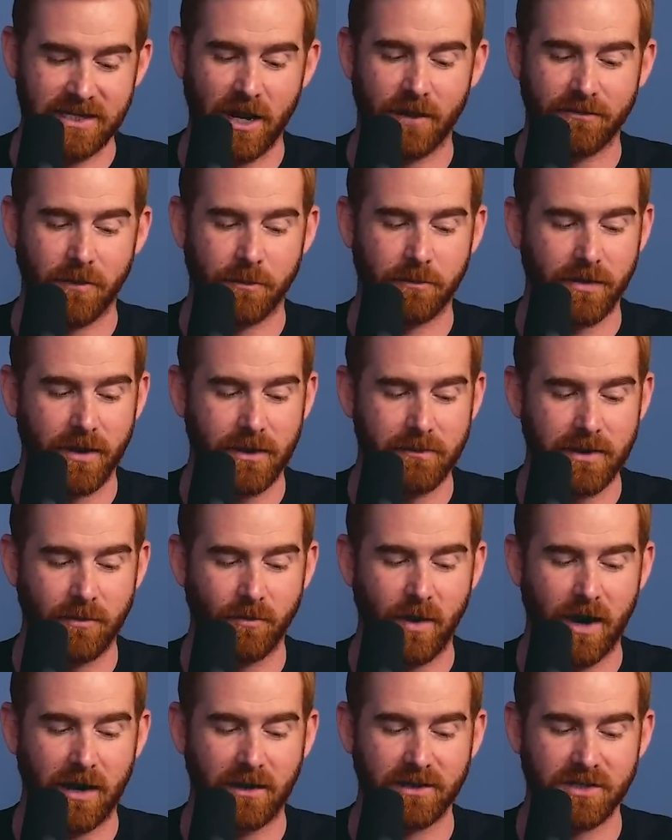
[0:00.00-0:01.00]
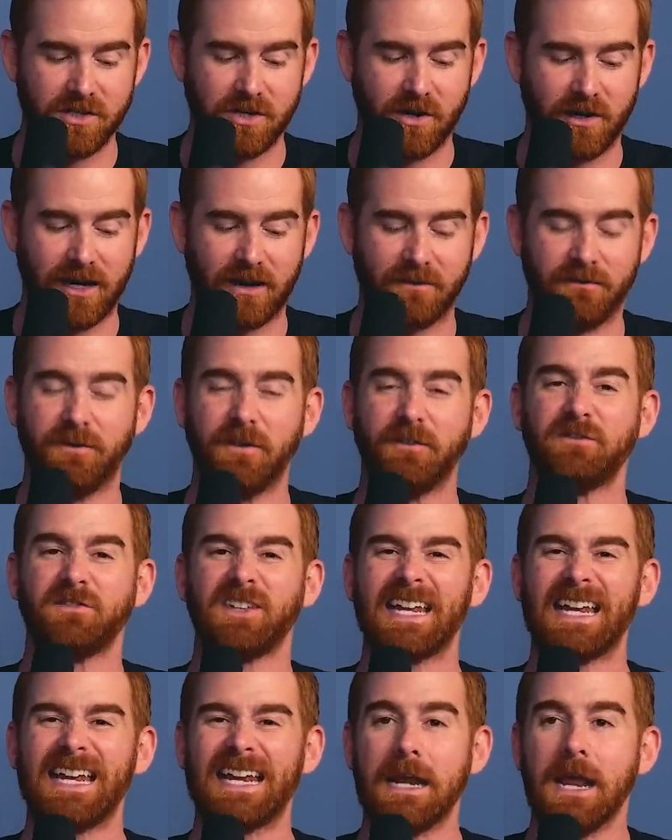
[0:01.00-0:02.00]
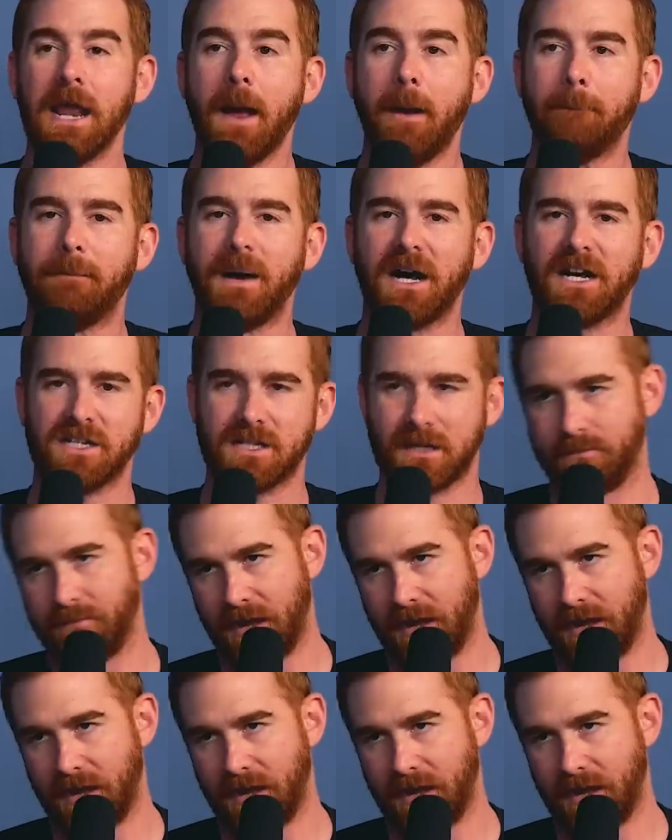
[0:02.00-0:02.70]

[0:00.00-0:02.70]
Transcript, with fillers: They offer premium wireless starting at $15 a